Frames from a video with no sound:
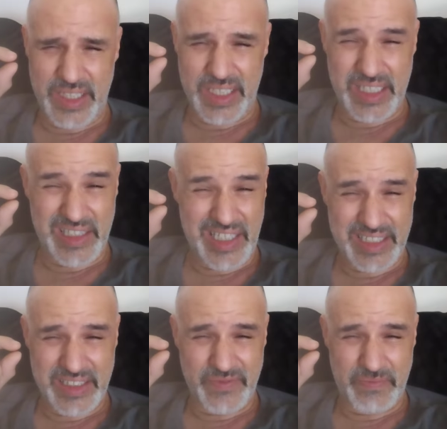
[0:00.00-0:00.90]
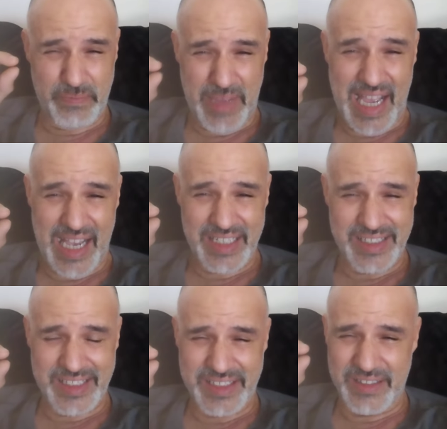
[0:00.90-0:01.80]
the collective
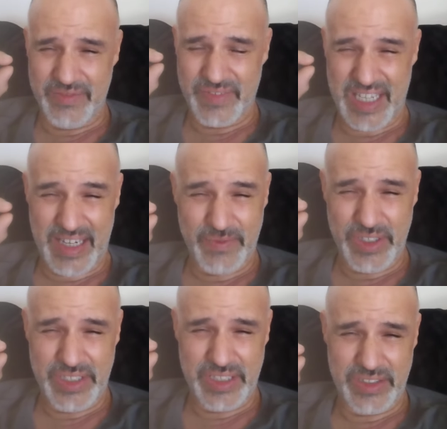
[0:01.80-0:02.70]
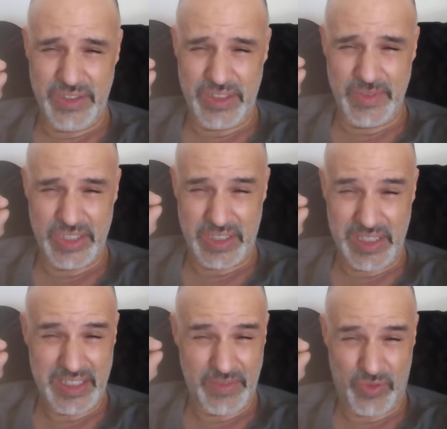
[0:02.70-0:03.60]
mass of everything in the universe, the
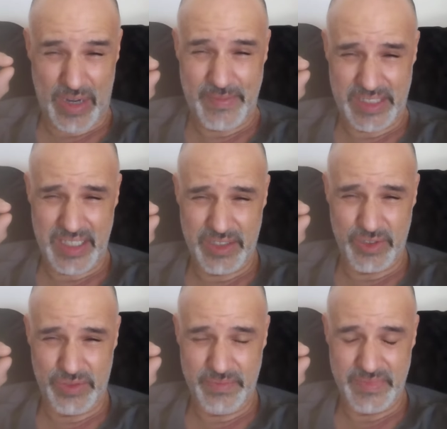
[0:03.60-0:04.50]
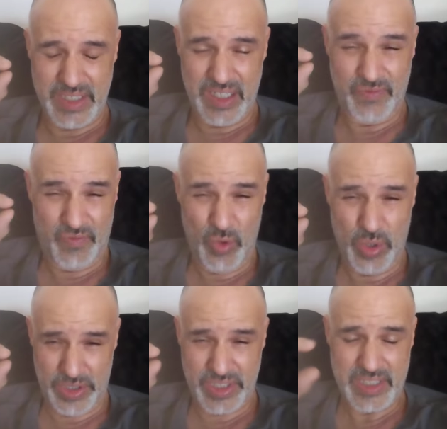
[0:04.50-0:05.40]
collective gravitational
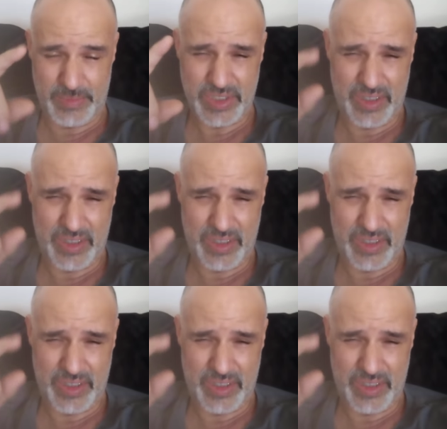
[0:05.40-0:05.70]
force,